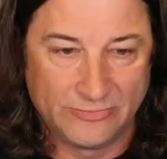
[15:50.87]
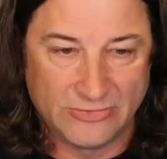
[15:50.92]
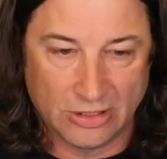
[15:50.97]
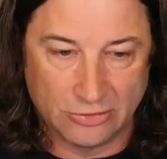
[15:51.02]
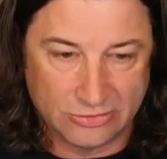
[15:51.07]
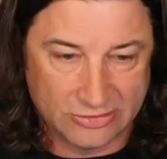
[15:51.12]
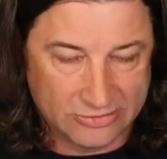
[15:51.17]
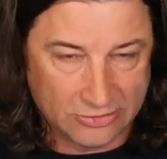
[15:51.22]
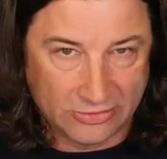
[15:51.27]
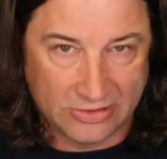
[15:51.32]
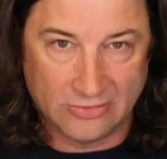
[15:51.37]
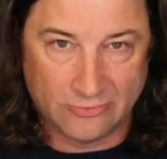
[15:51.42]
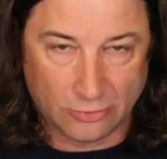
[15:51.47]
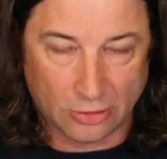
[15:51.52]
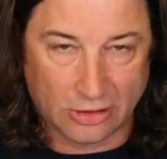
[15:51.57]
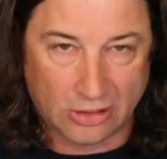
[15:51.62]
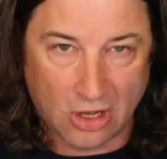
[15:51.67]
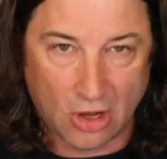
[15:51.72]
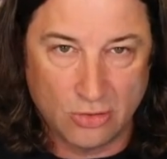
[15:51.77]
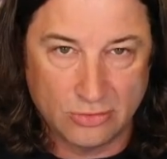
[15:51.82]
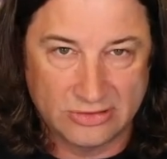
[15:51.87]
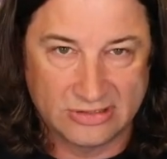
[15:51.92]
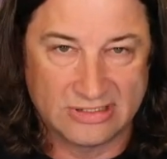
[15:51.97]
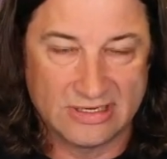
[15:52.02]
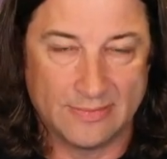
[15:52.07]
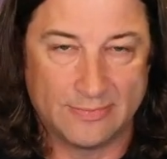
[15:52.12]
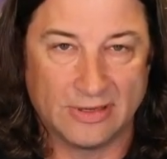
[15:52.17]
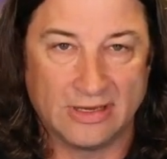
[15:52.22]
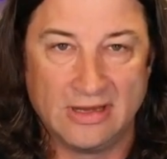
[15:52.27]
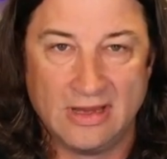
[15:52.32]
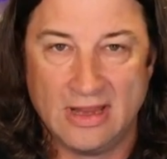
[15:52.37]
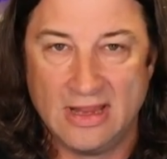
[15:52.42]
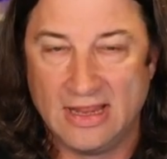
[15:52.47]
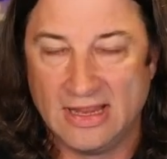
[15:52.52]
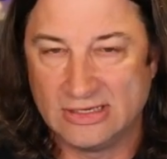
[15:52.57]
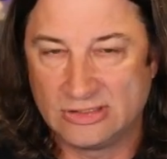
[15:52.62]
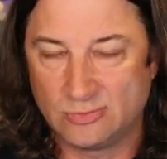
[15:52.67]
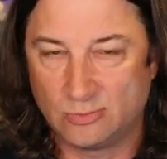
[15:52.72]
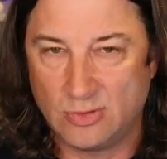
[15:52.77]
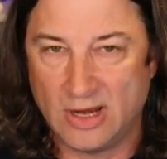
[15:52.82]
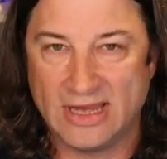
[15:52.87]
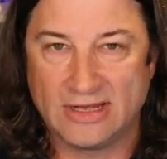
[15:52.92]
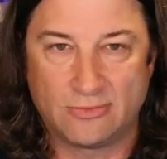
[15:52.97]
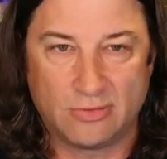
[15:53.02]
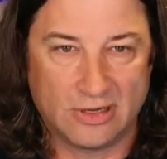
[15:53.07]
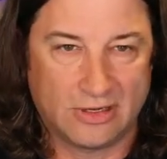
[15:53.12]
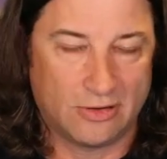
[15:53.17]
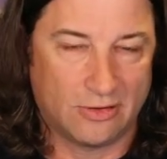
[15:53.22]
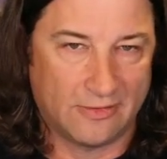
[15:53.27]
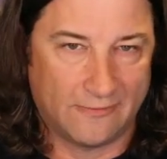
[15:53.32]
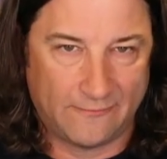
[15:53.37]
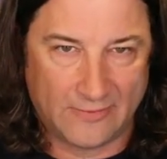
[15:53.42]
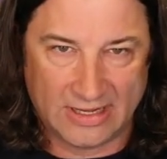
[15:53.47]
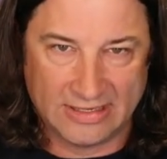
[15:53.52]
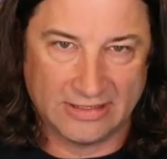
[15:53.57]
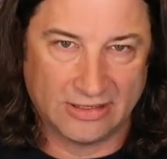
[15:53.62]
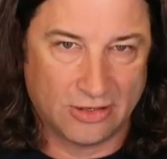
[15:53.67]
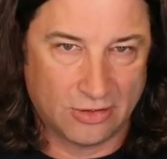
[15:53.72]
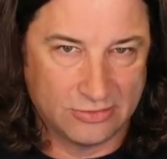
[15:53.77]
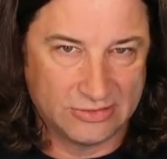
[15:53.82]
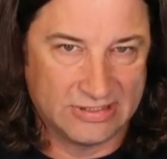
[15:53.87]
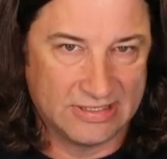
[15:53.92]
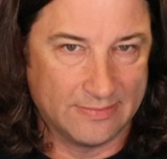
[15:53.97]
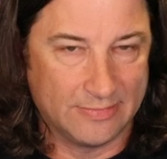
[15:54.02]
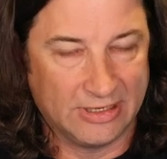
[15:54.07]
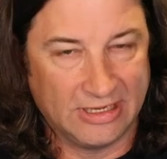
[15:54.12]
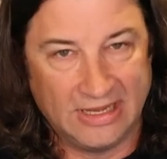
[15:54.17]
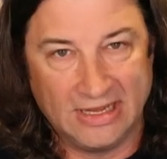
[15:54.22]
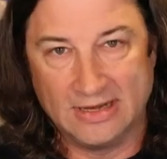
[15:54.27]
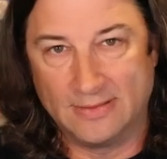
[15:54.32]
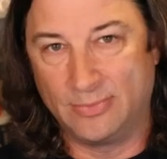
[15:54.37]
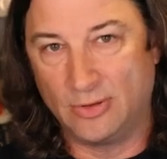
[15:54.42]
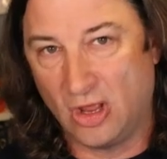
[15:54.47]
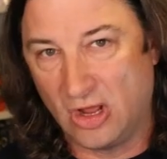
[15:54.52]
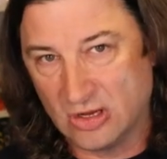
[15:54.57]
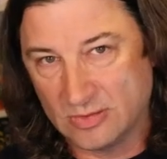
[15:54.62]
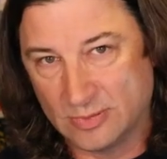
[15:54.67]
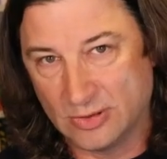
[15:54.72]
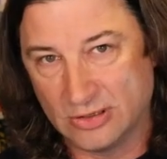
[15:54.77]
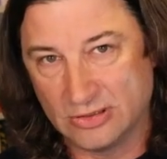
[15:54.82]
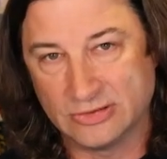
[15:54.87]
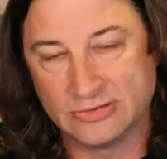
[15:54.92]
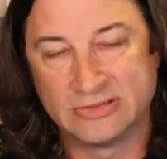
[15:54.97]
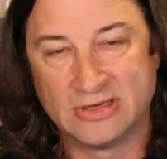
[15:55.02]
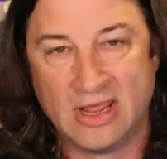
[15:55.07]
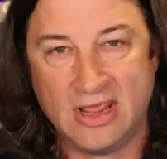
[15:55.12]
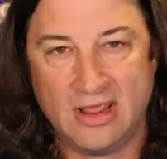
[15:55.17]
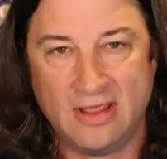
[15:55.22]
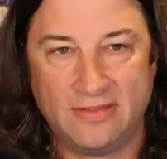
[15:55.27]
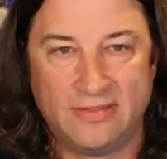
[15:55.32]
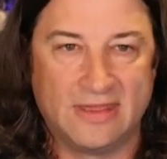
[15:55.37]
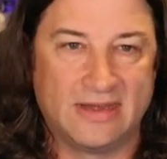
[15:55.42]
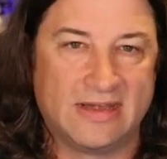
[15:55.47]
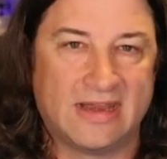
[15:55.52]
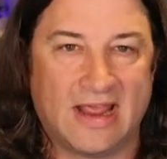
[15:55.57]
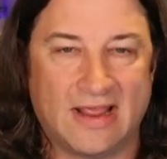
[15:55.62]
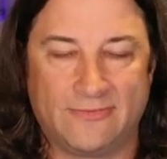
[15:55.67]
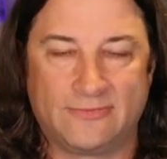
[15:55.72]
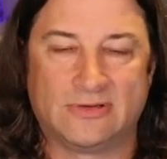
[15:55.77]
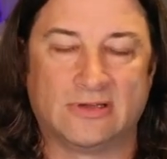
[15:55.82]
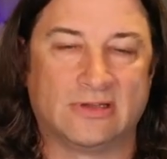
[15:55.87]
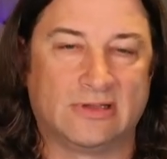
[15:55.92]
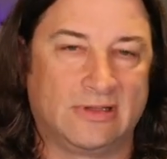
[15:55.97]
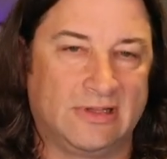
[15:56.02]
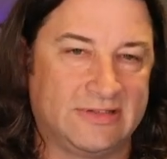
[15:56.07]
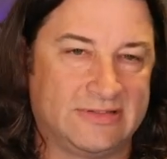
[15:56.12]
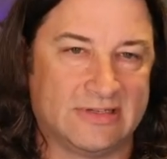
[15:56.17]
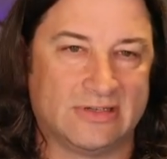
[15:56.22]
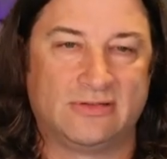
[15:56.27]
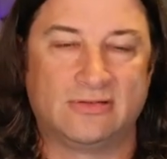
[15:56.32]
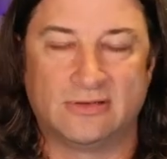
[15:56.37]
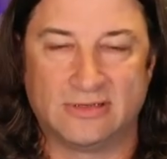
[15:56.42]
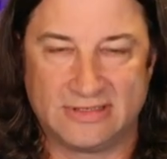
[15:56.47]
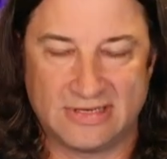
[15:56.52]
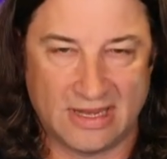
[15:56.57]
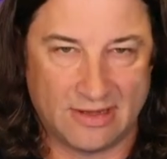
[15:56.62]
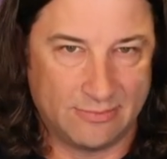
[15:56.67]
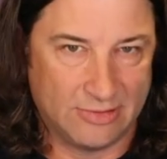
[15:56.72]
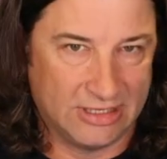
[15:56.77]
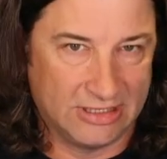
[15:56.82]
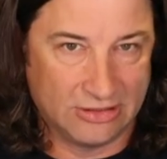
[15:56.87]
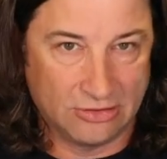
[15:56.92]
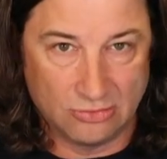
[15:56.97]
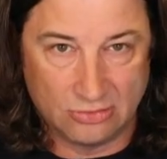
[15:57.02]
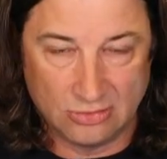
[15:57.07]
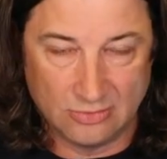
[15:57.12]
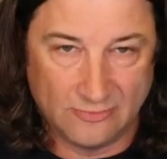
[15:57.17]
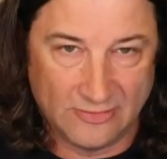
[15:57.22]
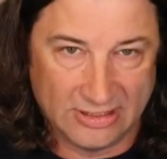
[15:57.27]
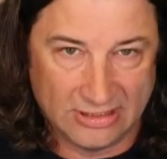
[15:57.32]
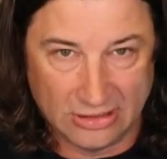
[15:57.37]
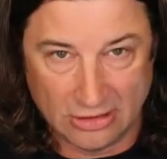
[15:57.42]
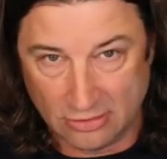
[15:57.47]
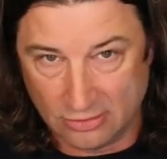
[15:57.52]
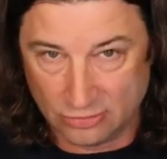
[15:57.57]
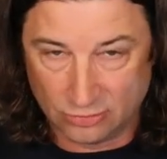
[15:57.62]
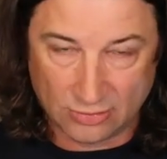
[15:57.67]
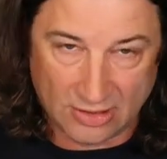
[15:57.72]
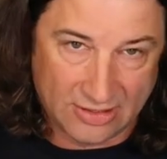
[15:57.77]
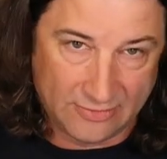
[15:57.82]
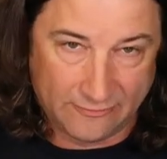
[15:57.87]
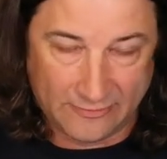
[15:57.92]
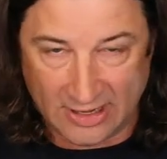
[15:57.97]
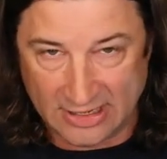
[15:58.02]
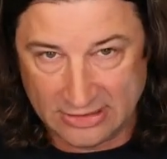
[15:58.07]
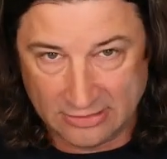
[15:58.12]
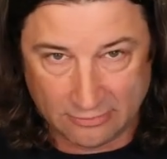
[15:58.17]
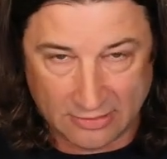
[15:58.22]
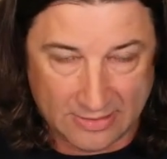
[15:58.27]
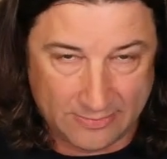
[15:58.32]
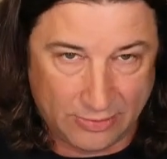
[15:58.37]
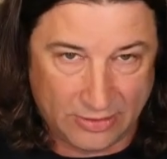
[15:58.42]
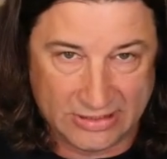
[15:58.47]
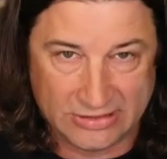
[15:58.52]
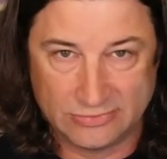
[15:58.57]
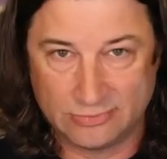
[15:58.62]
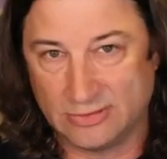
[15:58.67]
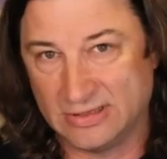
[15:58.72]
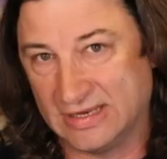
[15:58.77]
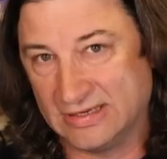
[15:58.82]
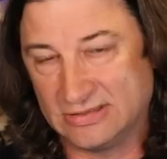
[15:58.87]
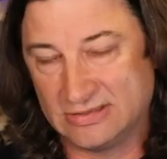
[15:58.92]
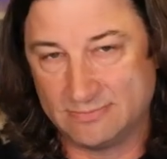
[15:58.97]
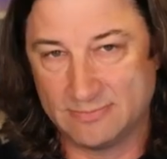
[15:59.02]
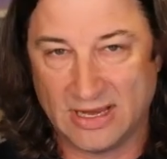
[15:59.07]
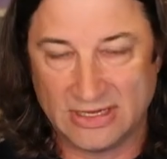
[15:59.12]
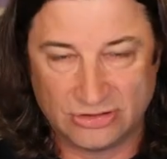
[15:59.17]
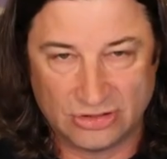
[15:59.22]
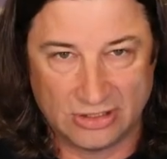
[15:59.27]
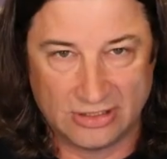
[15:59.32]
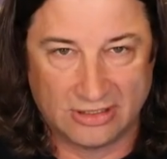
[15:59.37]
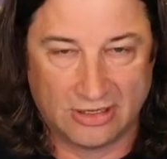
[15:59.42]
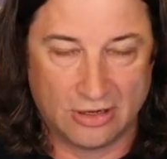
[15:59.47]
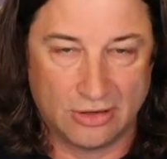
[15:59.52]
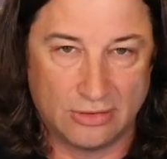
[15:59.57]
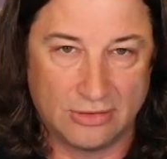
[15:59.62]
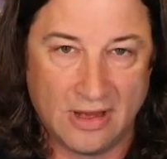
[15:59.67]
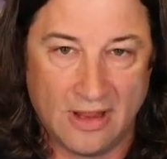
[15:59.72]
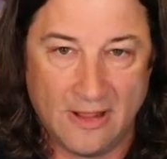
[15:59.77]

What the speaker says: just looking for a code snippet. It's way quicker to find a code snippet in a blog post than to have to listen to a 10-minute YouTube video and try and find the right place where they mention the code,